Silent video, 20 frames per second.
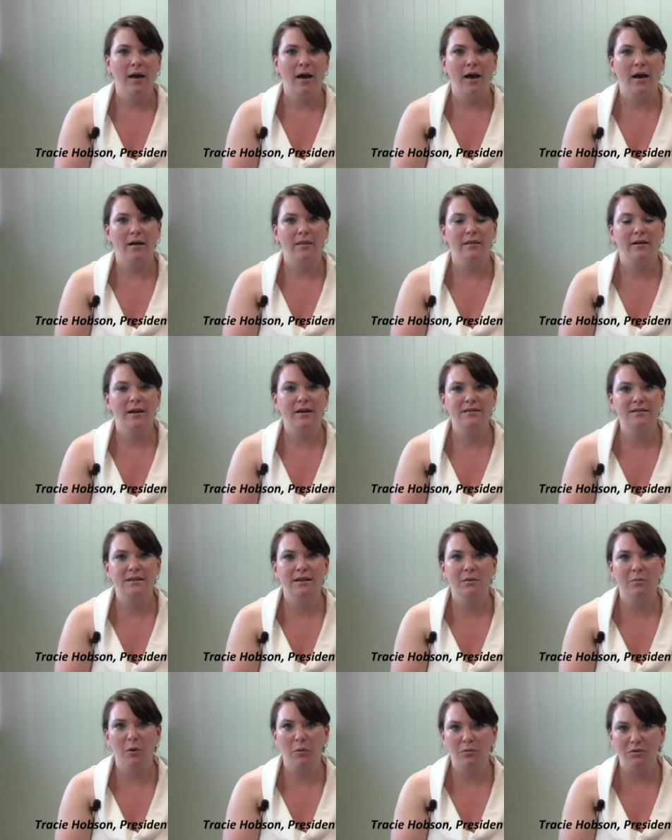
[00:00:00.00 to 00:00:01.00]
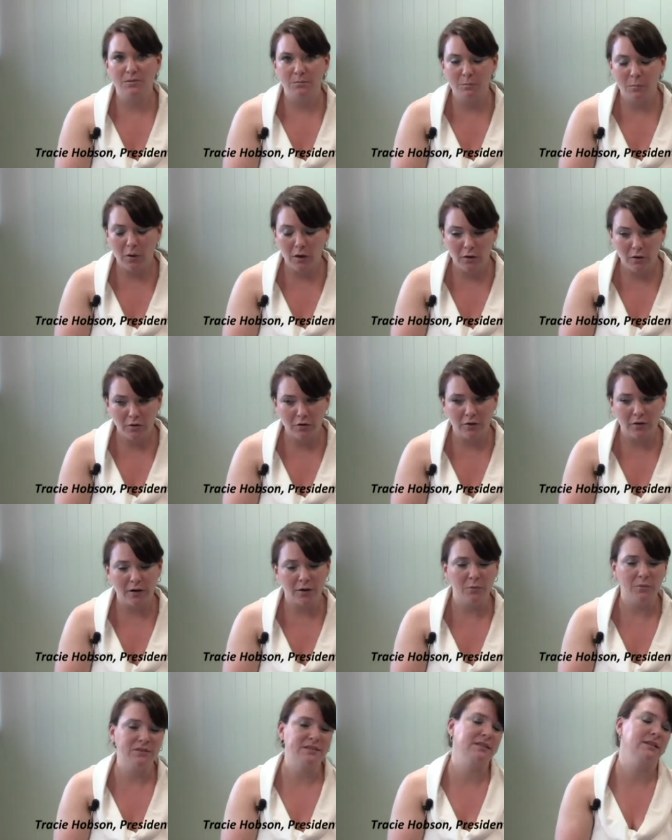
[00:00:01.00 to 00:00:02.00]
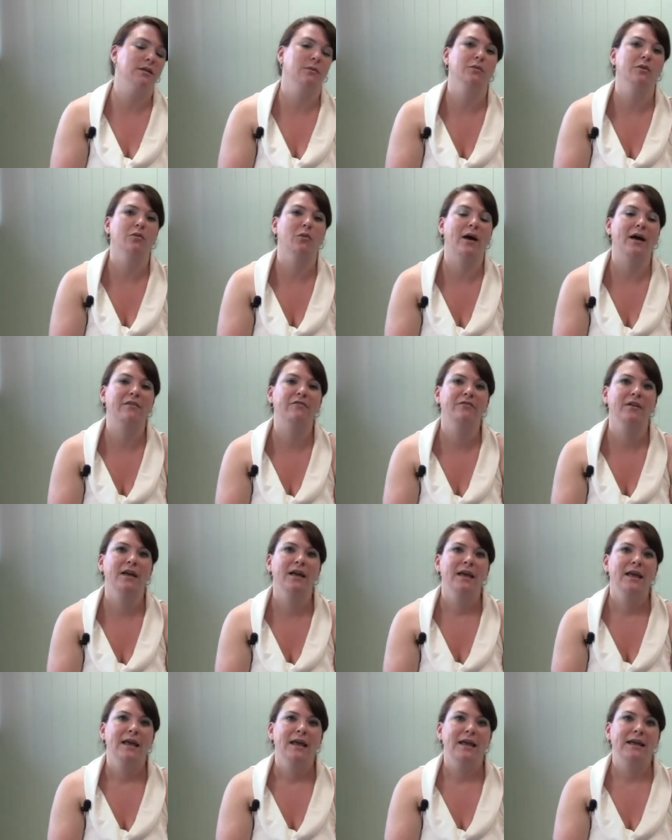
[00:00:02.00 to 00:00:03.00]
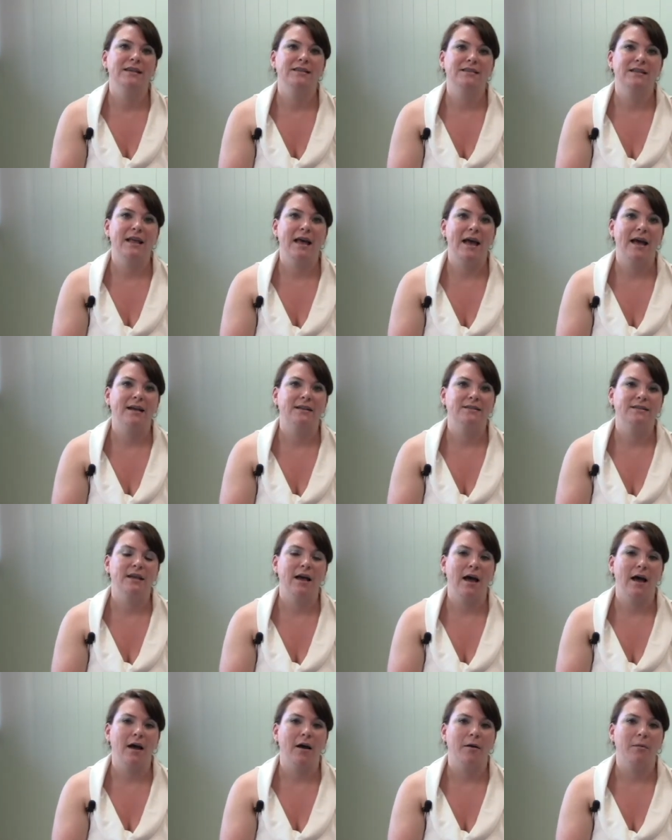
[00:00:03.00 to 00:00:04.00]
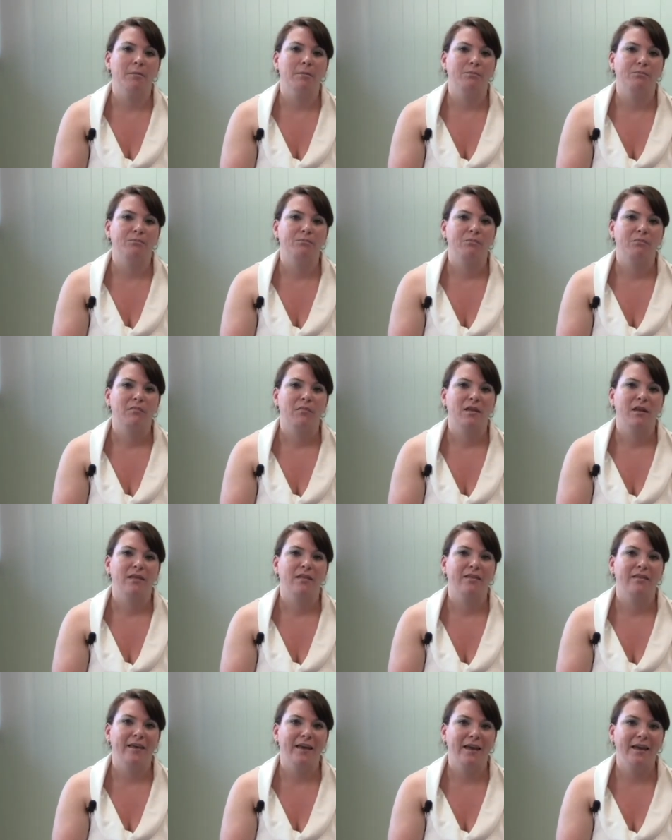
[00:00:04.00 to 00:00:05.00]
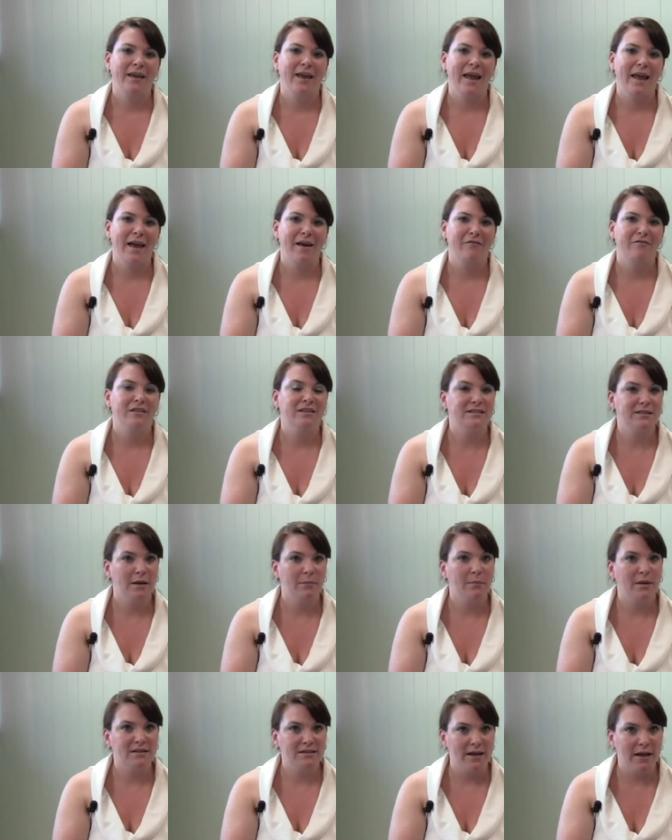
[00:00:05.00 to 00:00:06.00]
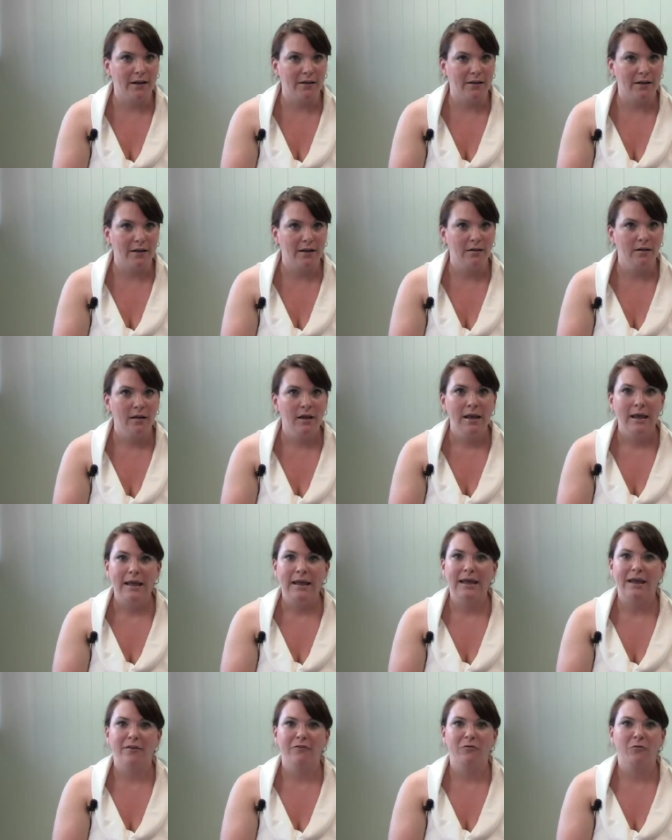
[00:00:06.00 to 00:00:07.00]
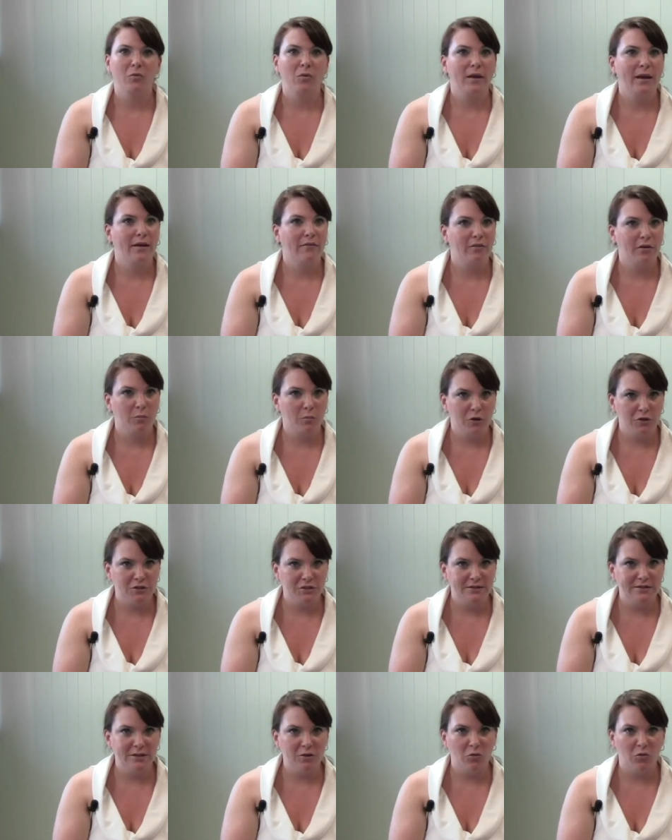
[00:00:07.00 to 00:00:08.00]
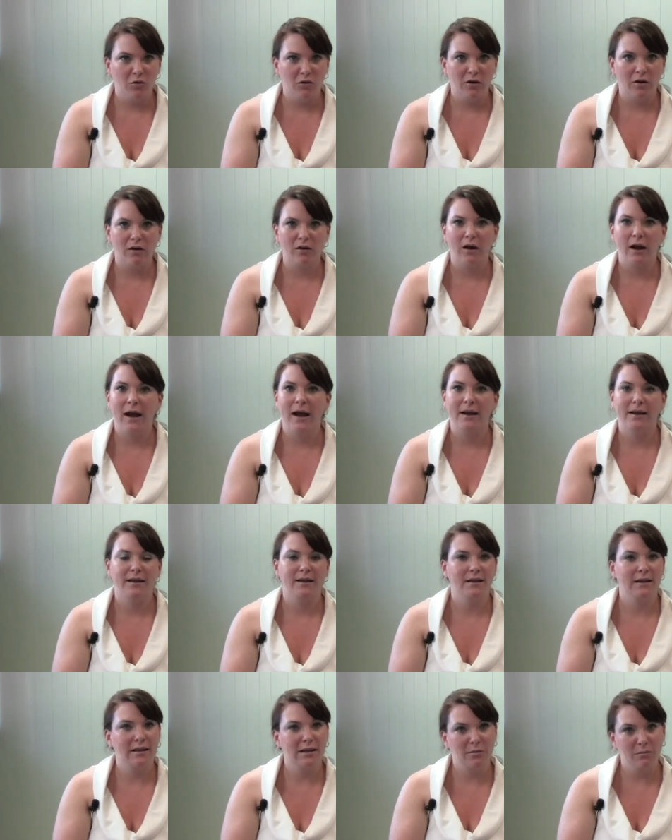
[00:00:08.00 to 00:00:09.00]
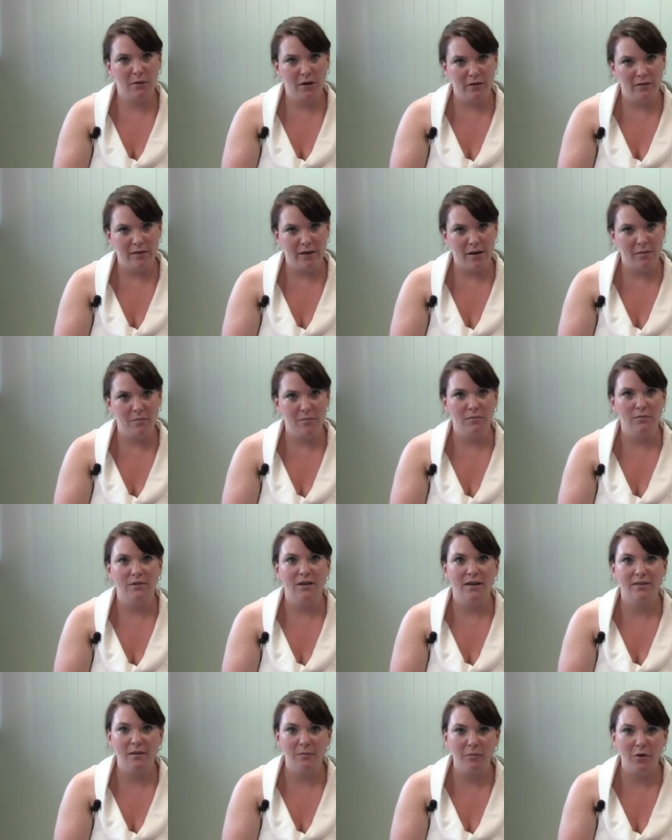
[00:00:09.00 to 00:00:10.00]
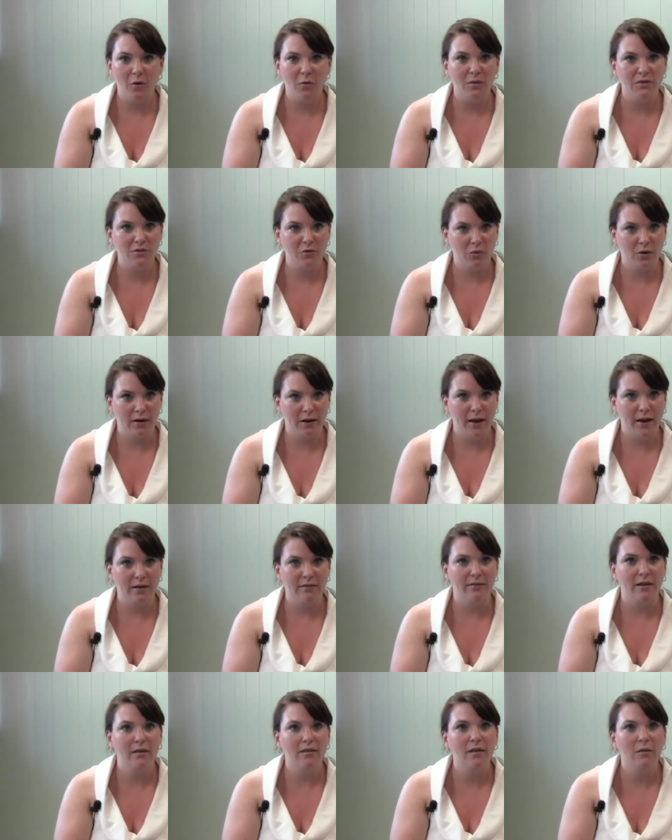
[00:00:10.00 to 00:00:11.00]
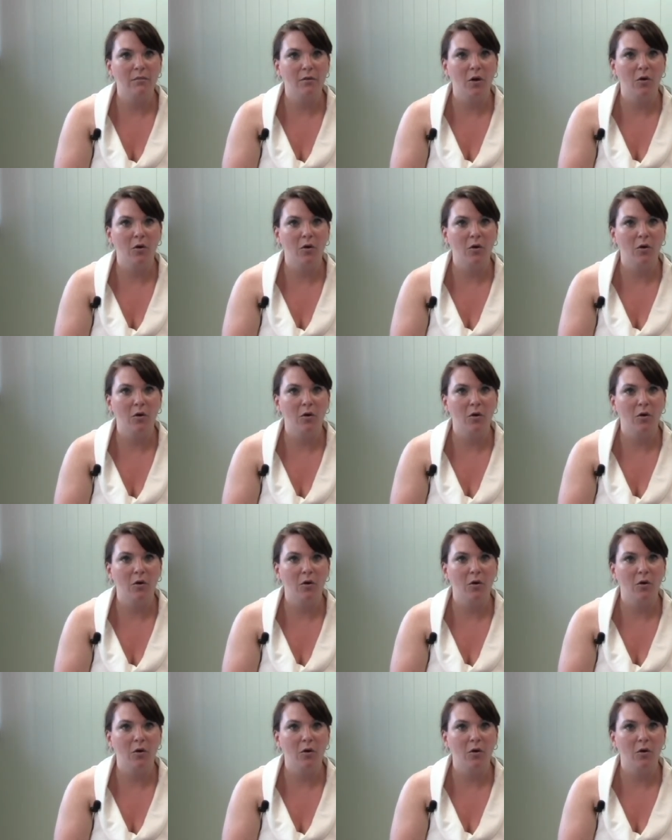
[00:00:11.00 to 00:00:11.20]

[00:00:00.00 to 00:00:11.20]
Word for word: Uh, the nice thing about partnering with CWF is that um, they have the same mentality. If we have an emergency order, I can email them, let them know what's going on, let them